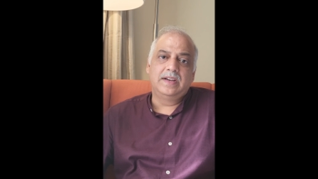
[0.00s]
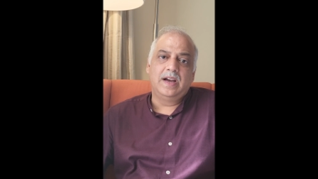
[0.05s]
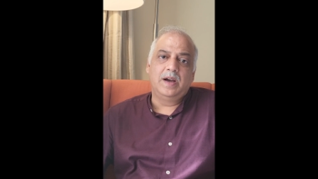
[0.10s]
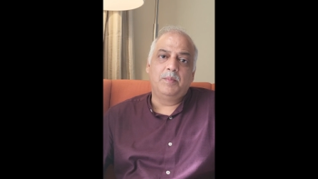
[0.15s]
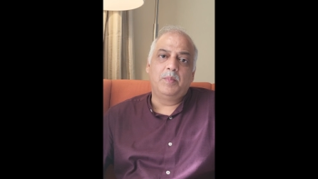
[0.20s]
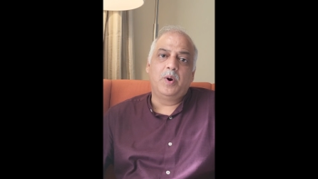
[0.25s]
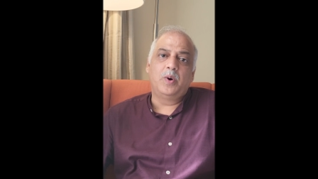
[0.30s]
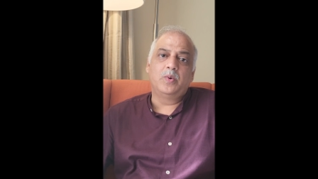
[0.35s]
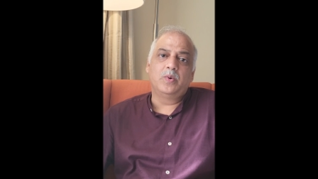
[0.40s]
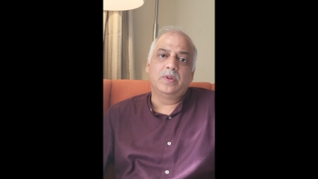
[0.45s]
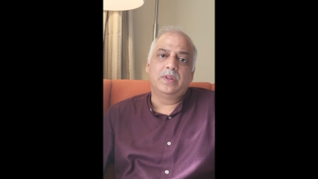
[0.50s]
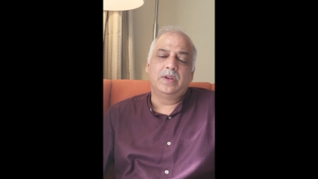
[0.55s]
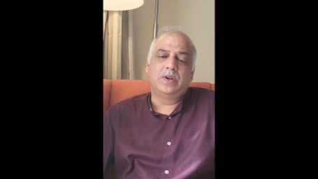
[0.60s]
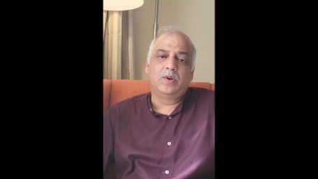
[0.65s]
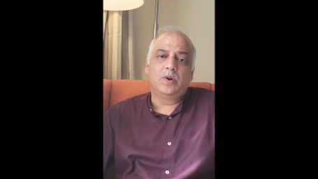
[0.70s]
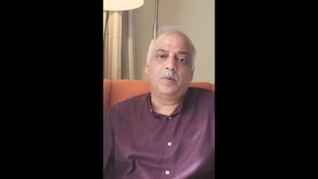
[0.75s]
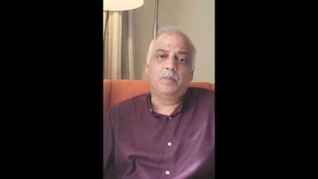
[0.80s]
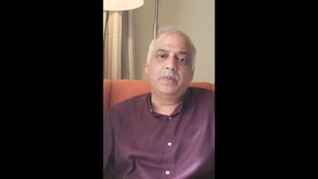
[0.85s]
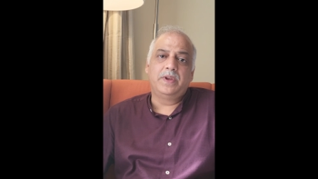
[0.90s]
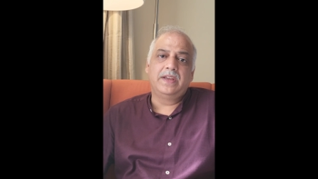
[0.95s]
about the
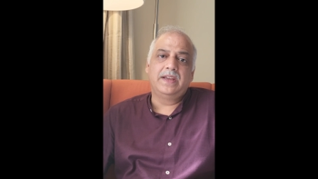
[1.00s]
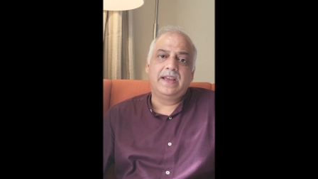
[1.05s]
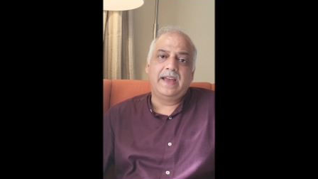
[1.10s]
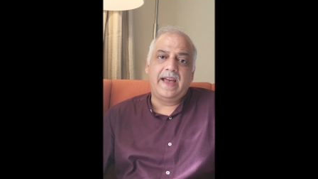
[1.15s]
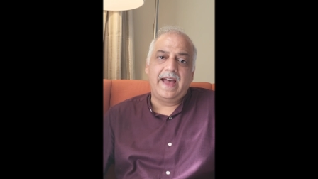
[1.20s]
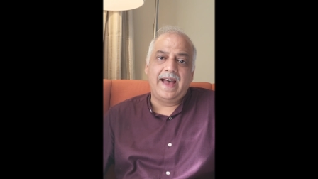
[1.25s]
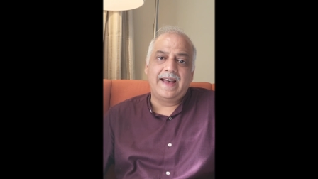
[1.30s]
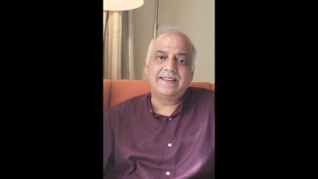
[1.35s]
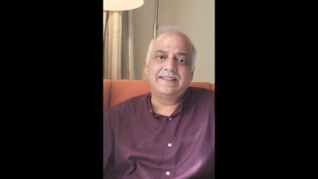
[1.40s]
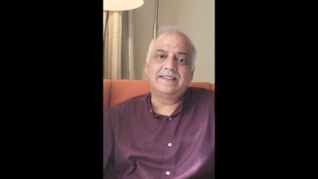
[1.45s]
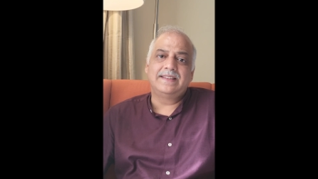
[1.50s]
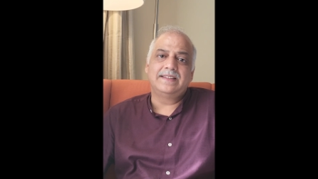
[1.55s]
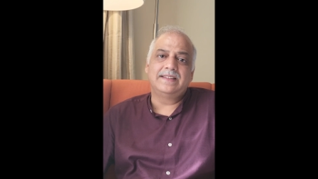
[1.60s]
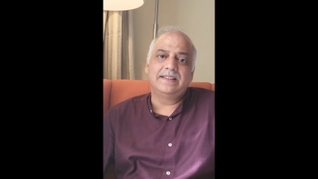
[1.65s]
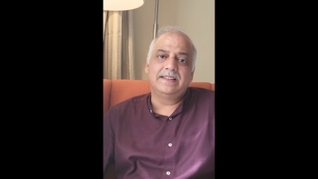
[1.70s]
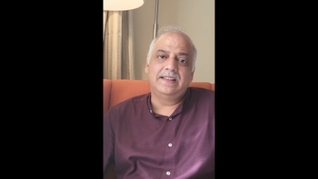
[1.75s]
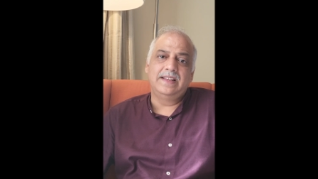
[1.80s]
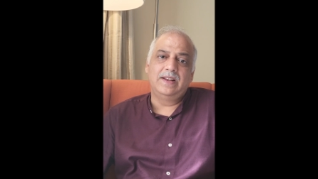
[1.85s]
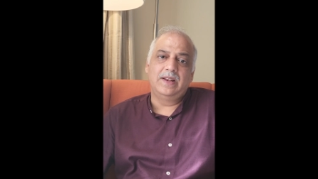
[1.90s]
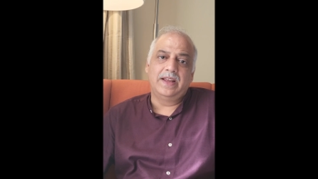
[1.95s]
topic as
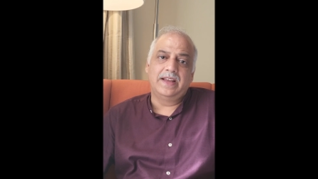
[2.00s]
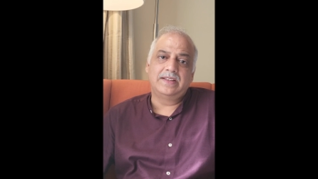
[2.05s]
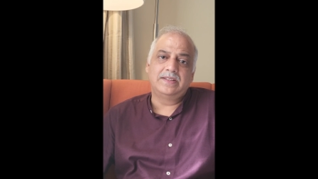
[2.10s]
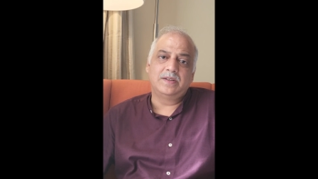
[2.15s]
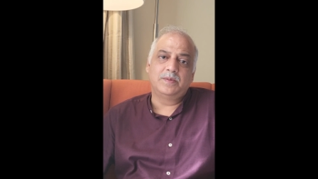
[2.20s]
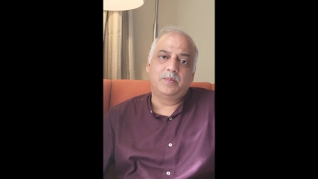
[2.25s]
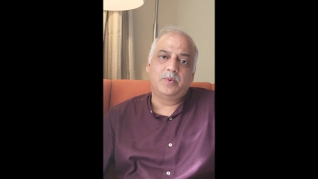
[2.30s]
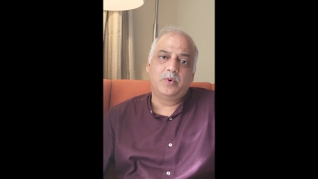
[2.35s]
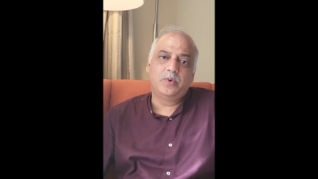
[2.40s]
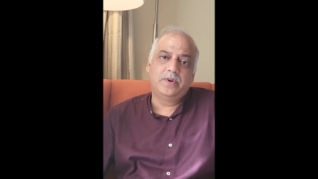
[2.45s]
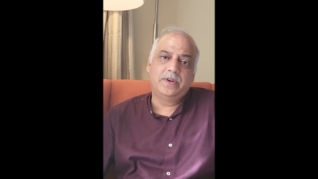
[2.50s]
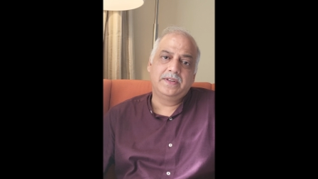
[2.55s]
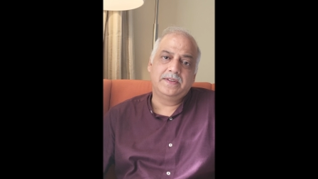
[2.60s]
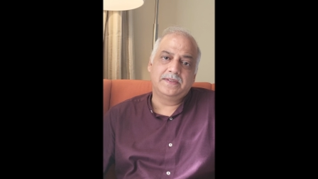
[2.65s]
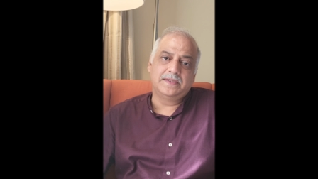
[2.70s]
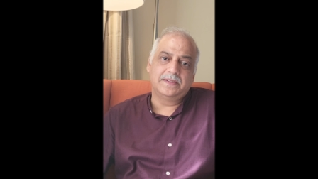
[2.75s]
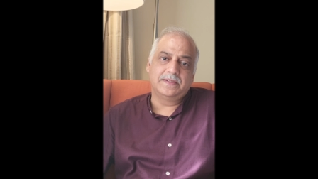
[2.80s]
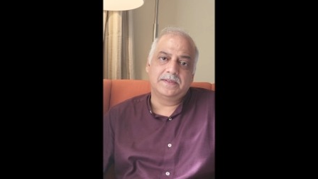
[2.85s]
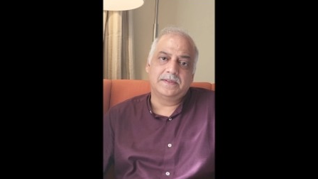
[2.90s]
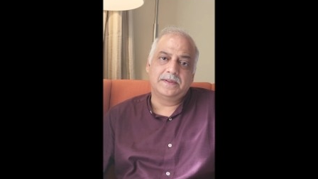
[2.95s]
the lecture
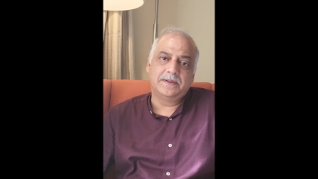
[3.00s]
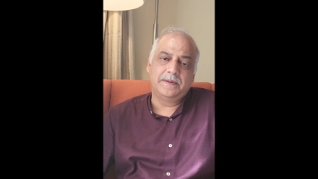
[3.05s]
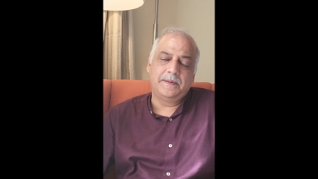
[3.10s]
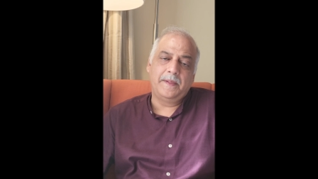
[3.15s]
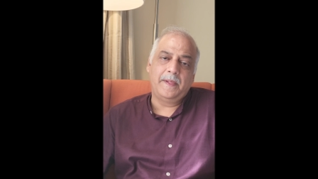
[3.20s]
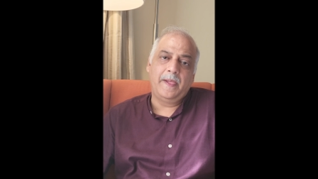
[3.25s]
progresses.